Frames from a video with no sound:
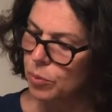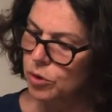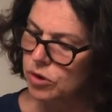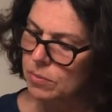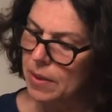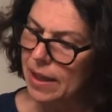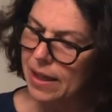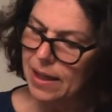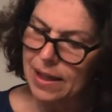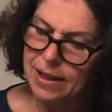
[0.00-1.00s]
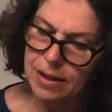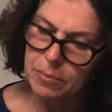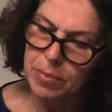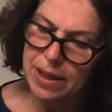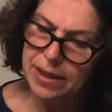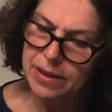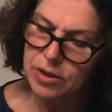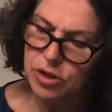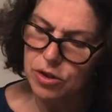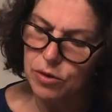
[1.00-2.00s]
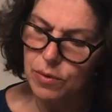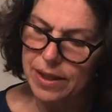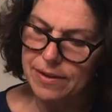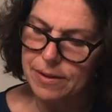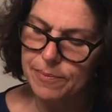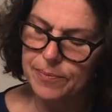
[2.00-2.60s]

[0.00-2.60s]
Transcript: put my little binders through it.